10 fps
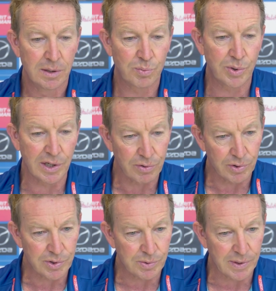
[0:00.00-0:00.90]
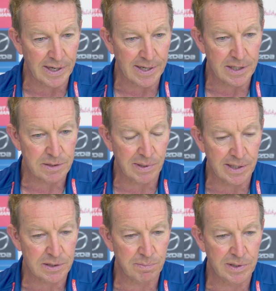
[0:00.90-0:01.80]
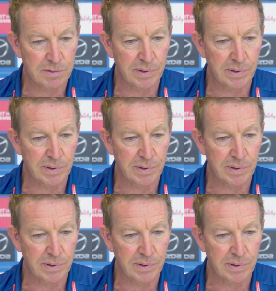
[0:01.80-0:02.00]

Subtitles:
pretty crucial nowadays, mate, has